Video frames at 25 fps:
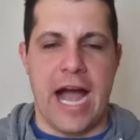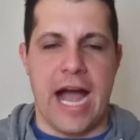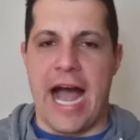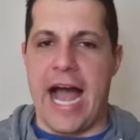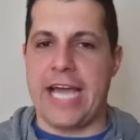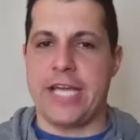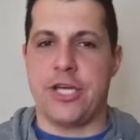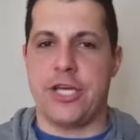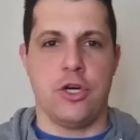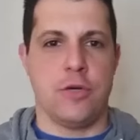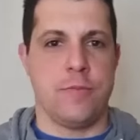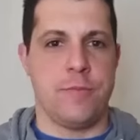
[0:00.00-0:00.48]

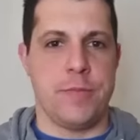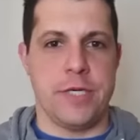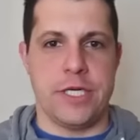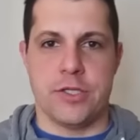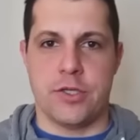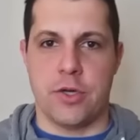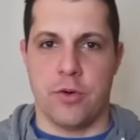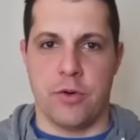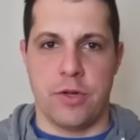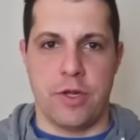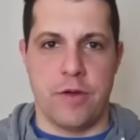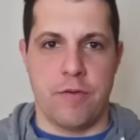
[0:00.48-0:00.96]
I could be
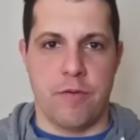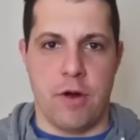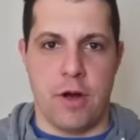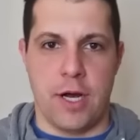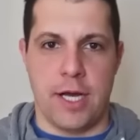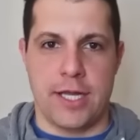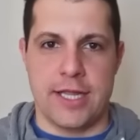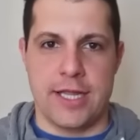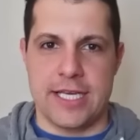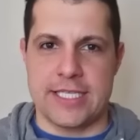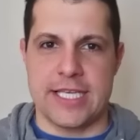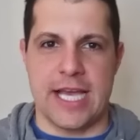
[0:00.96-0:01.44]
totally
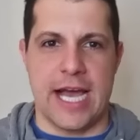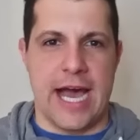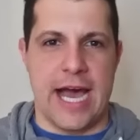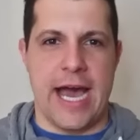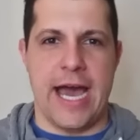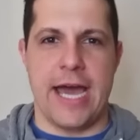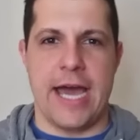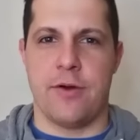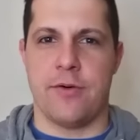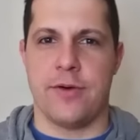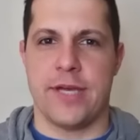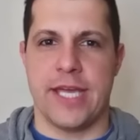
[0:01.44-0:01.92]
wrong on this.
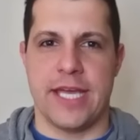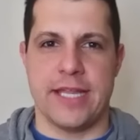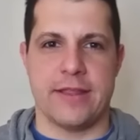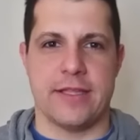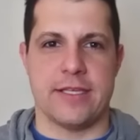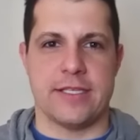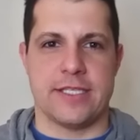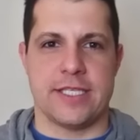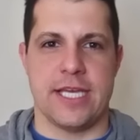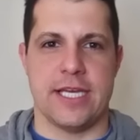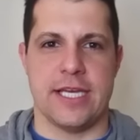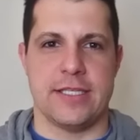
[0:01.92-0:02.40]
I don't get
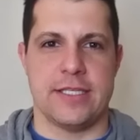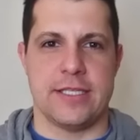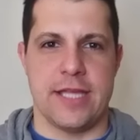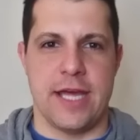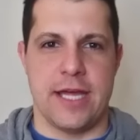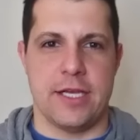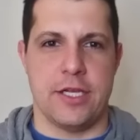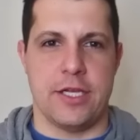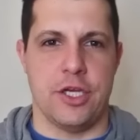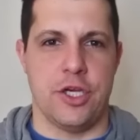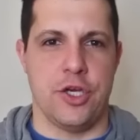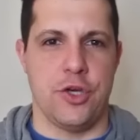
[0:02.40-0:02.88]
the sense
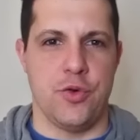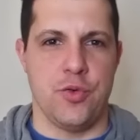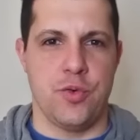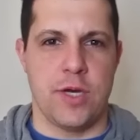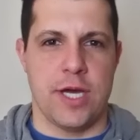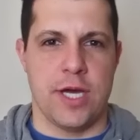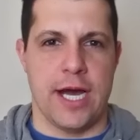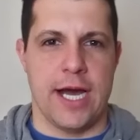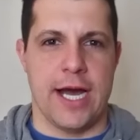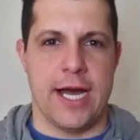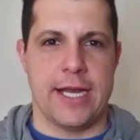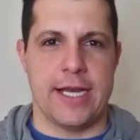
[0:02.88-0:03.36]
that
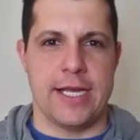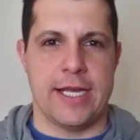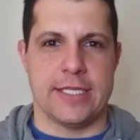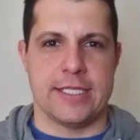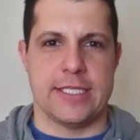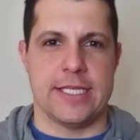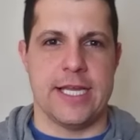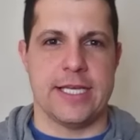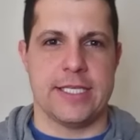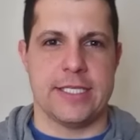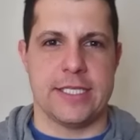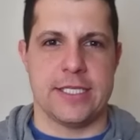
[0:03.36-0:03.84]
UConn
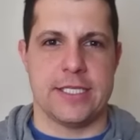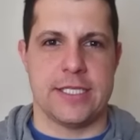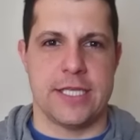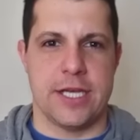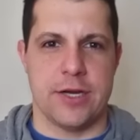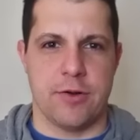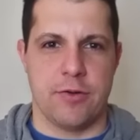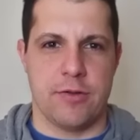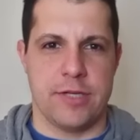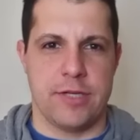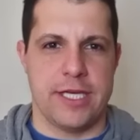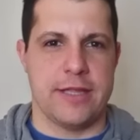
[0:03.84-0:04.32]
is
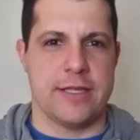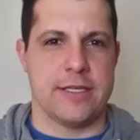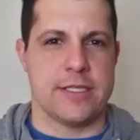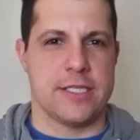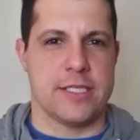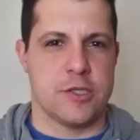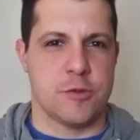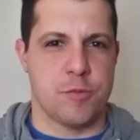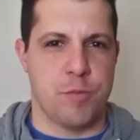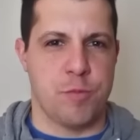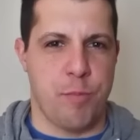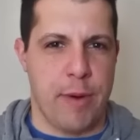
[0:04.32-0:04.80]
necessarily the
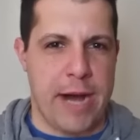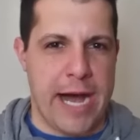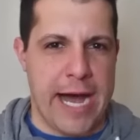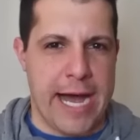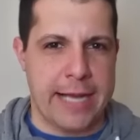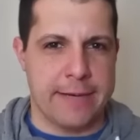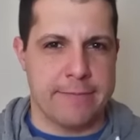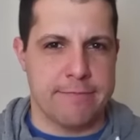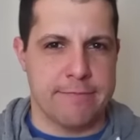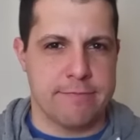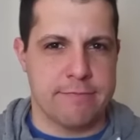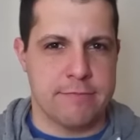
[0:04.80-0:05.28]

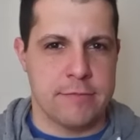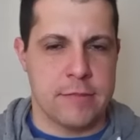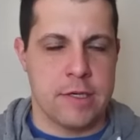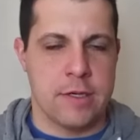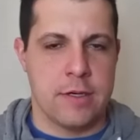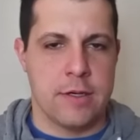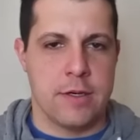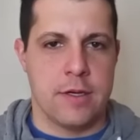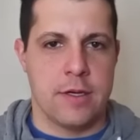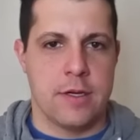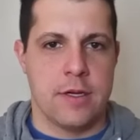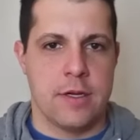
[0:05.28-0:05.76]
spot.
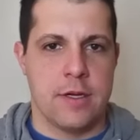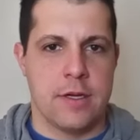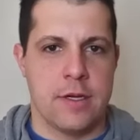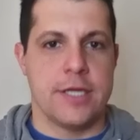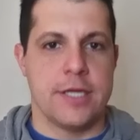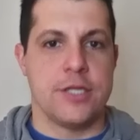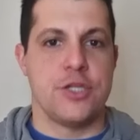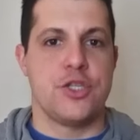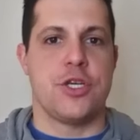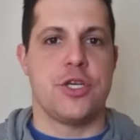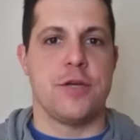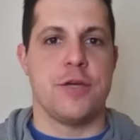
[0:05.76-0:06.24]

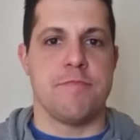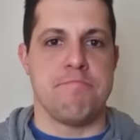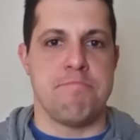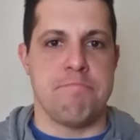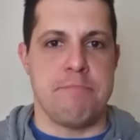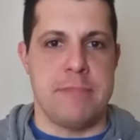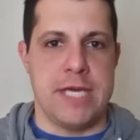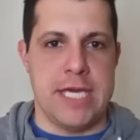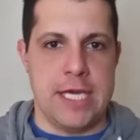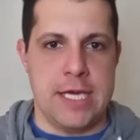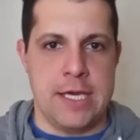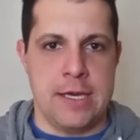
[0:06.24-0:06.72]
To
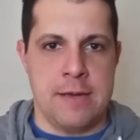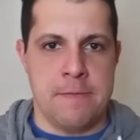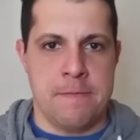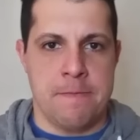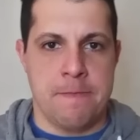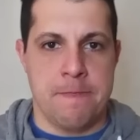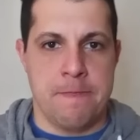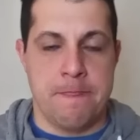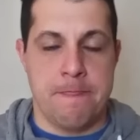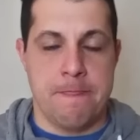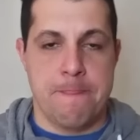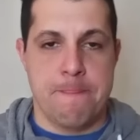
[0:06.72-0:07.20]
me,
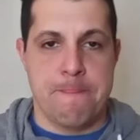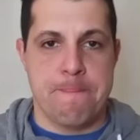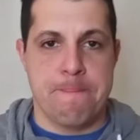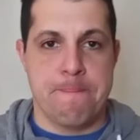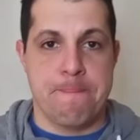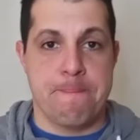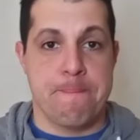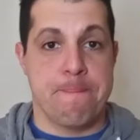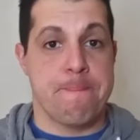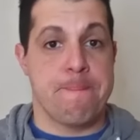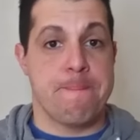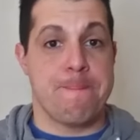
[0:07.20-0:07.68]

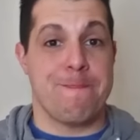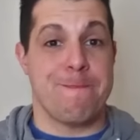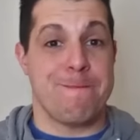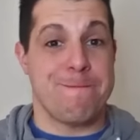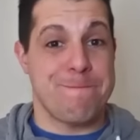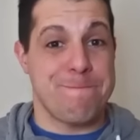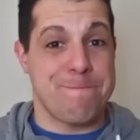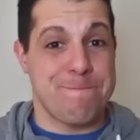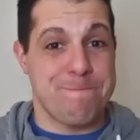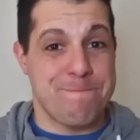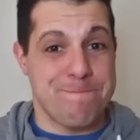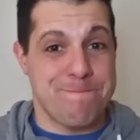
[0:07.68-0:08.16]

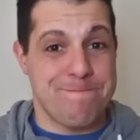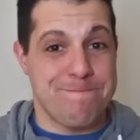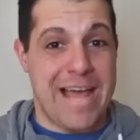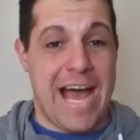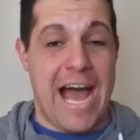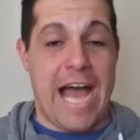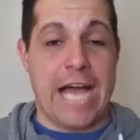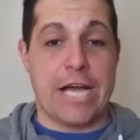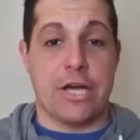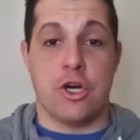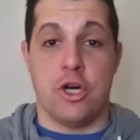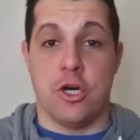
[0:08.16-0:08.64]

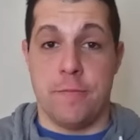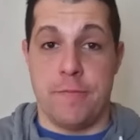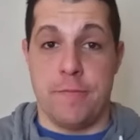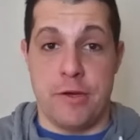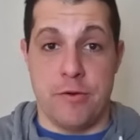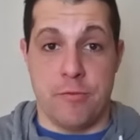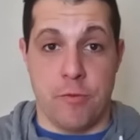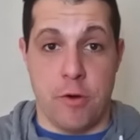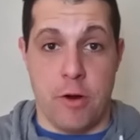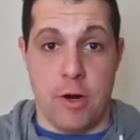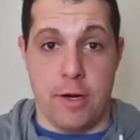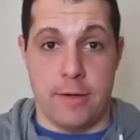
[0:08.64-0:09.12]
I could
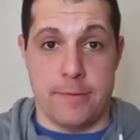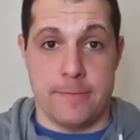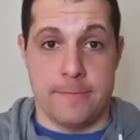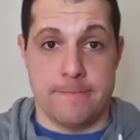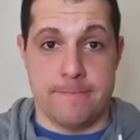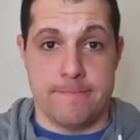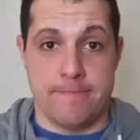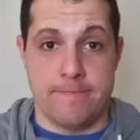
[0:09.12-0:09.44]
be wrong.